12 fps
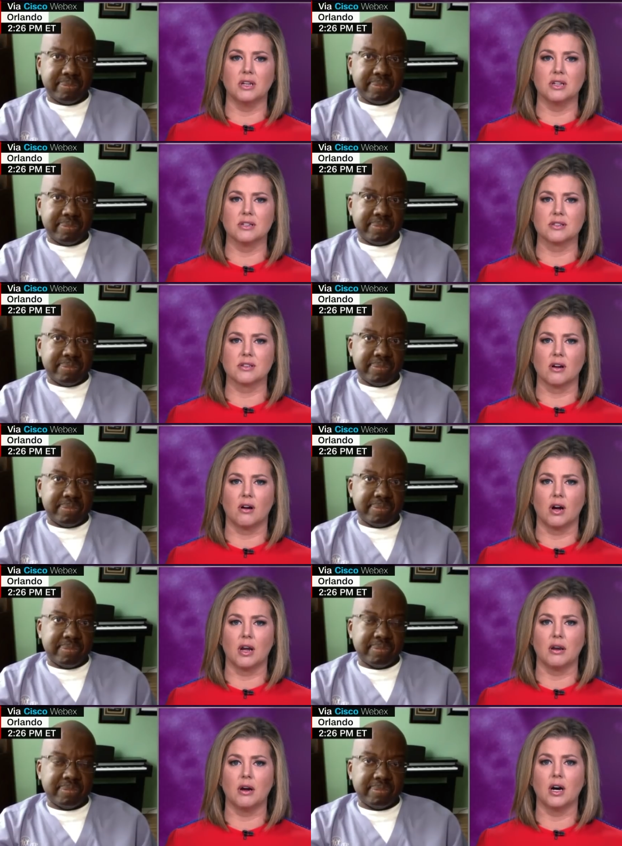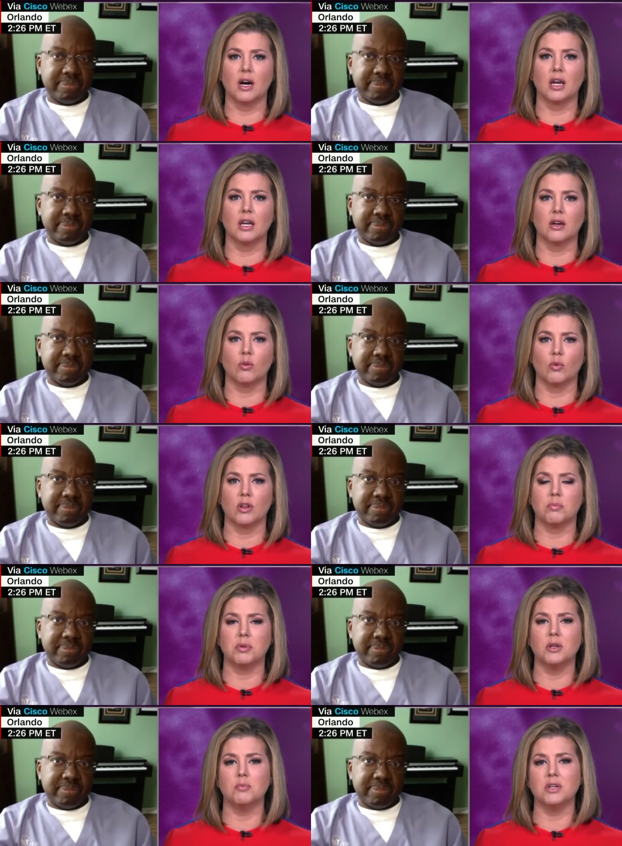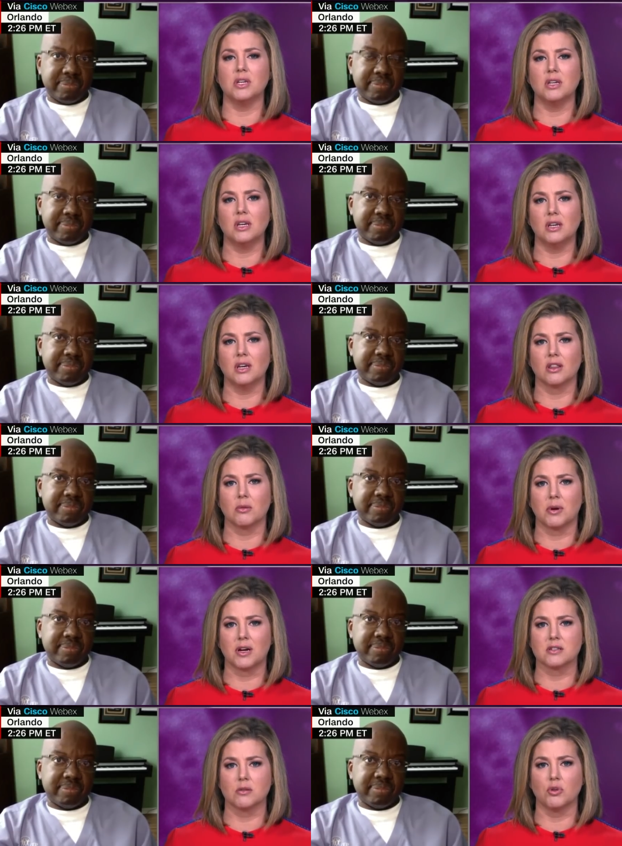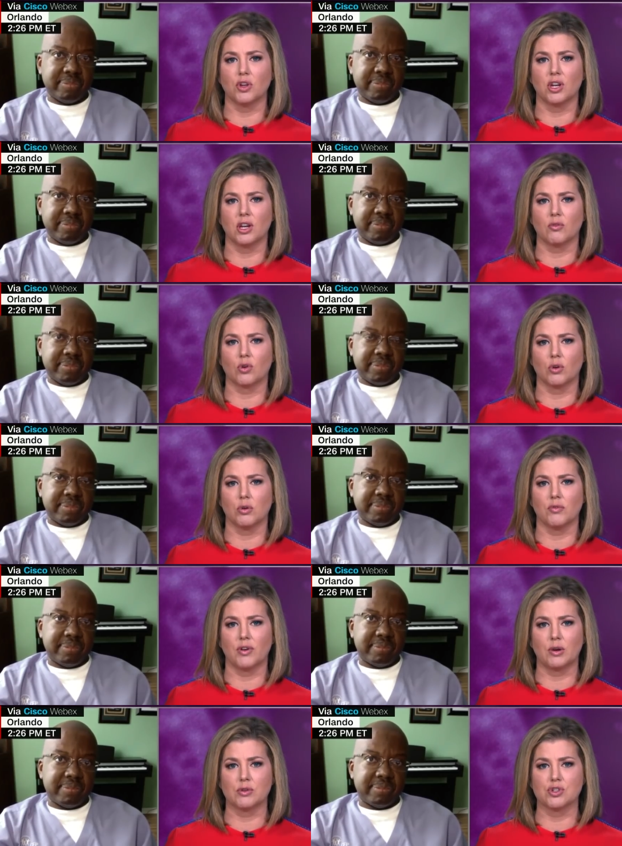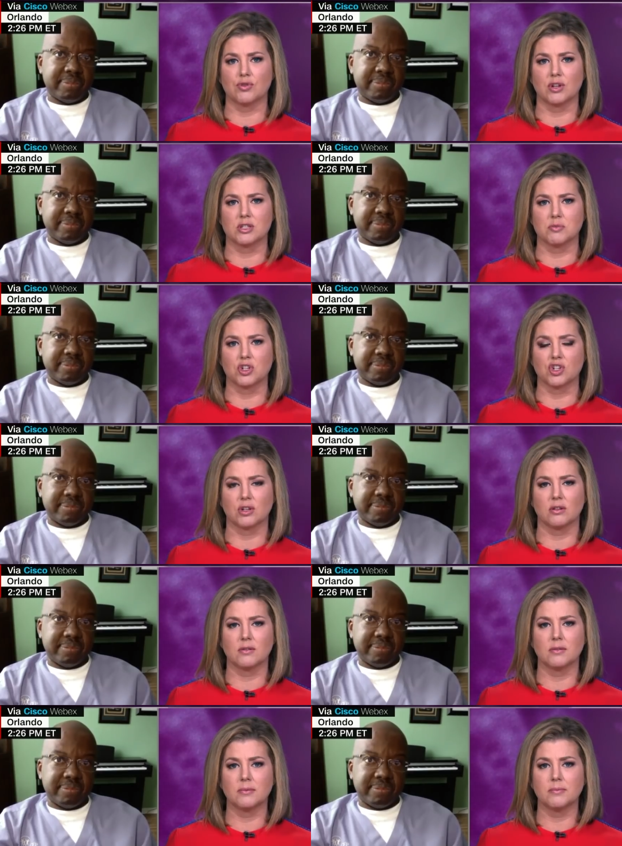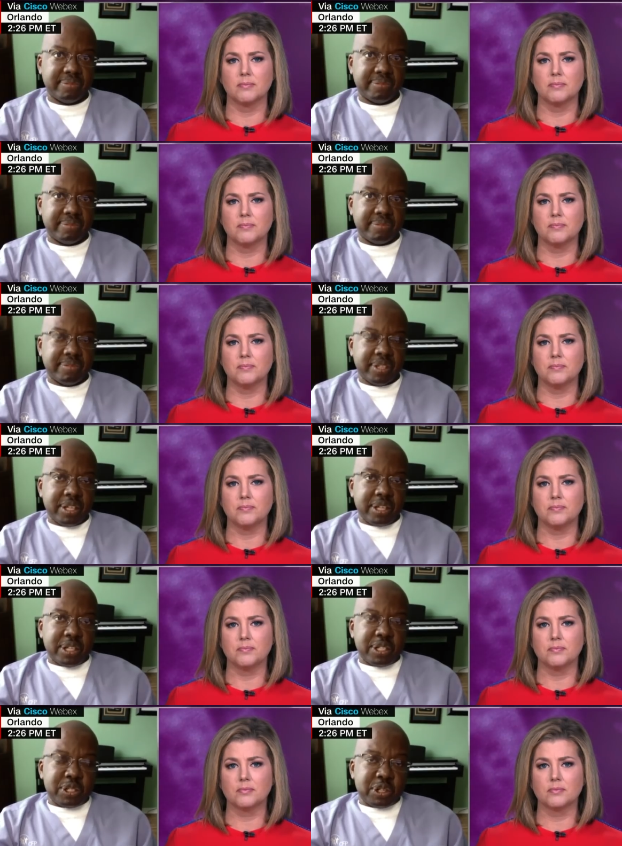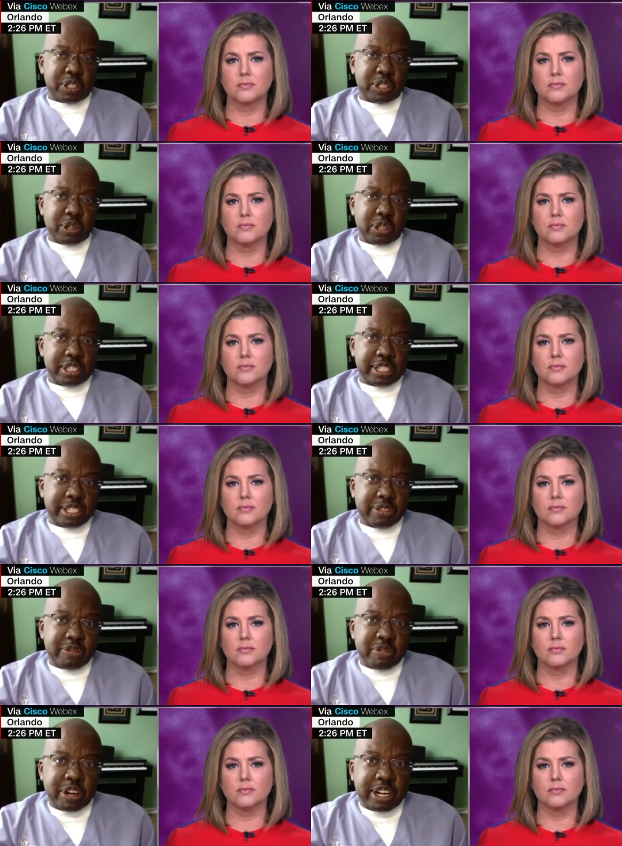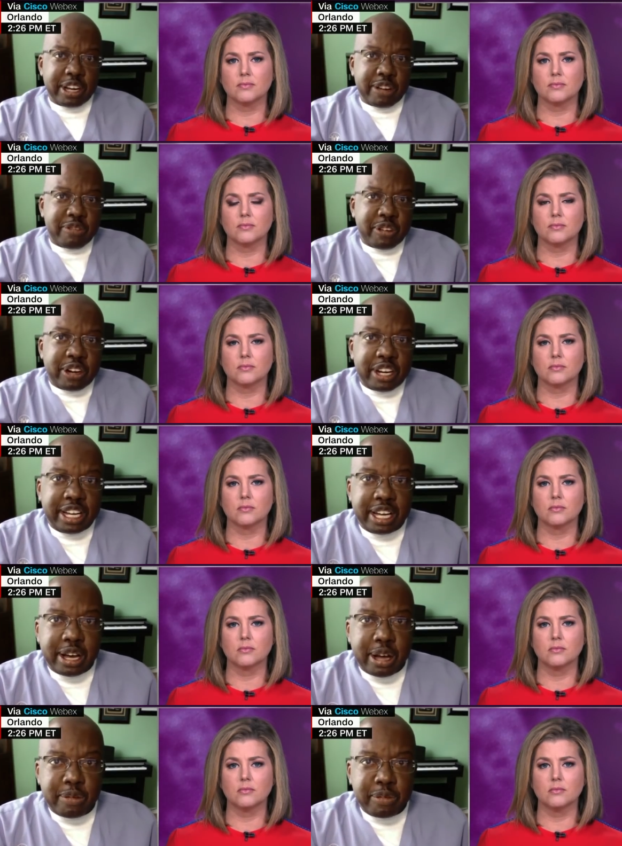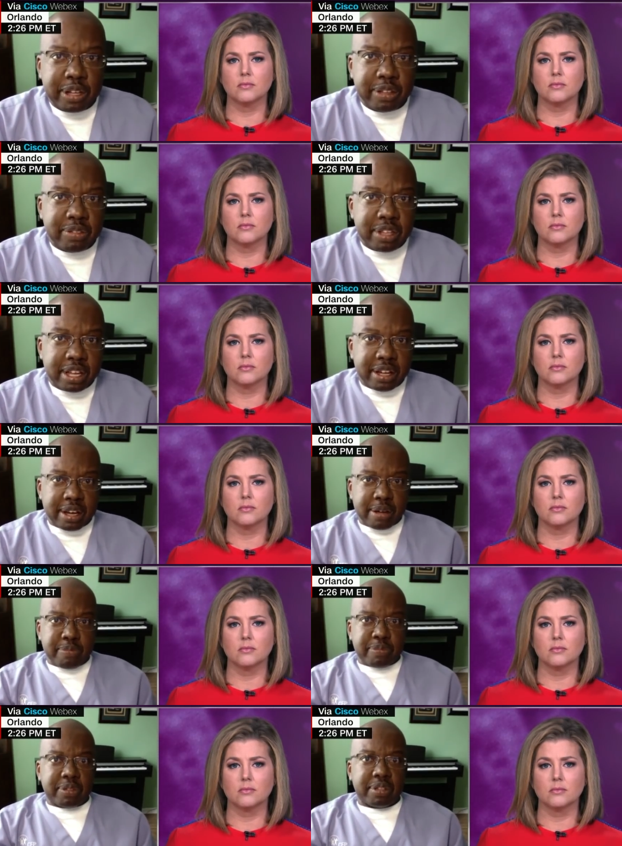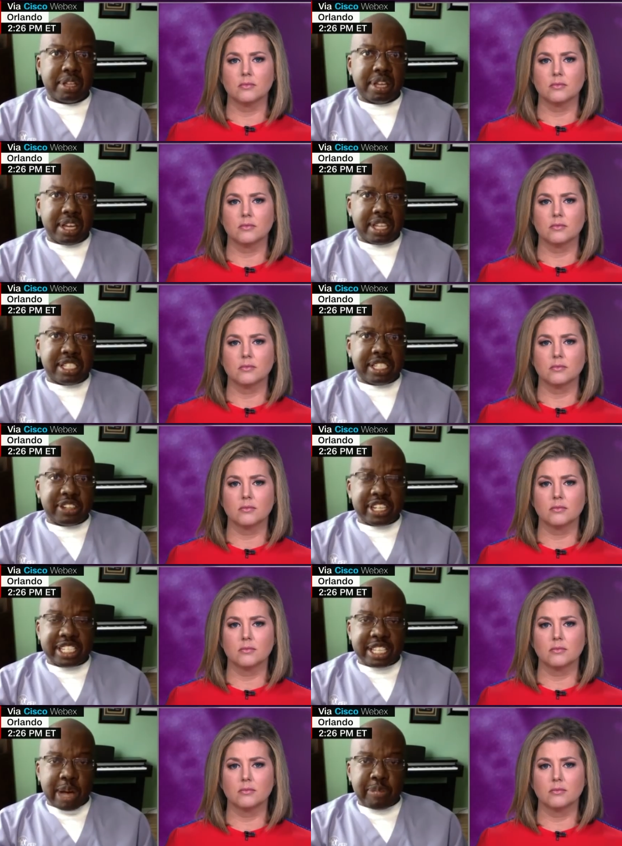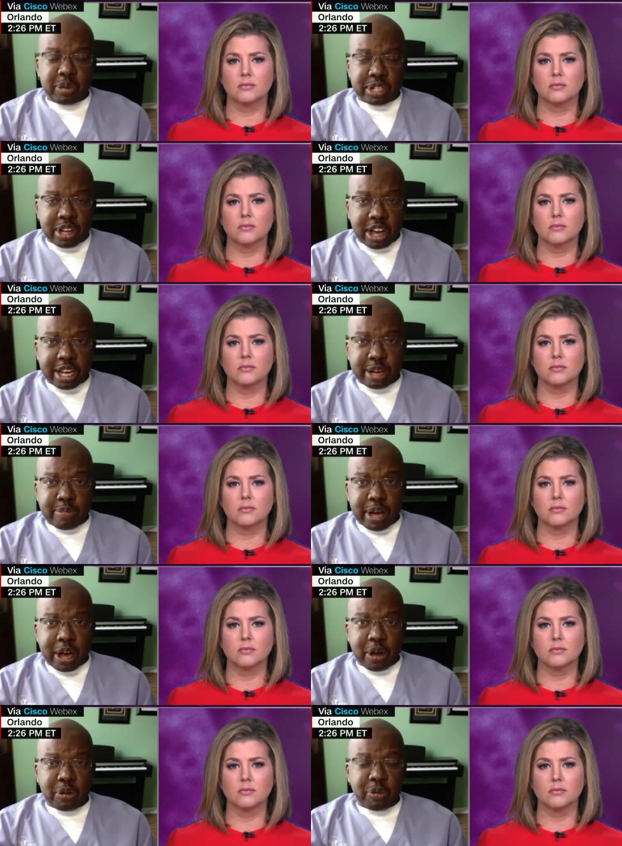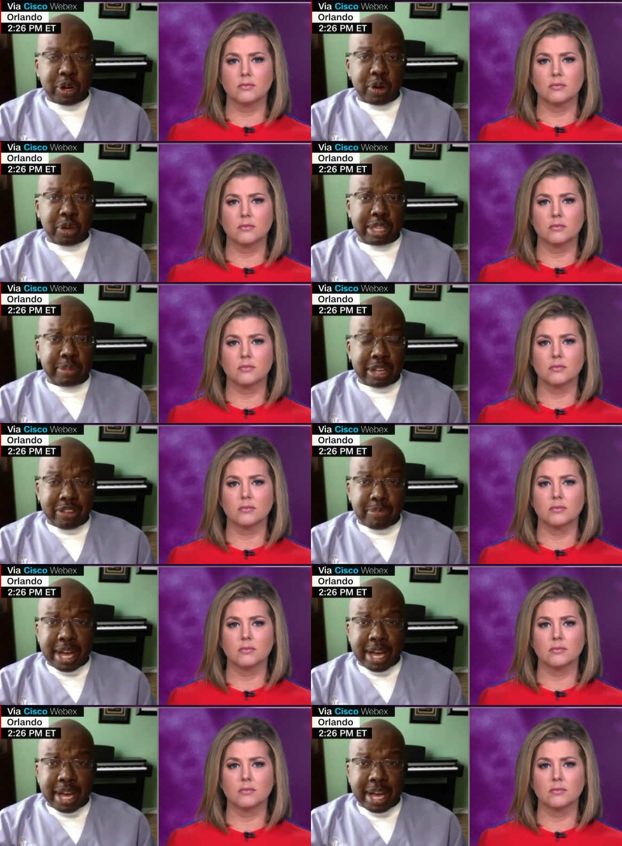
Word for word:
Speaker 1: is on hugging with PPE and the possibility of coronavirus transmission.
Speaker 2: Sure. So this is a very, a very um, um, serious topic we're talking about when we're in the middle of a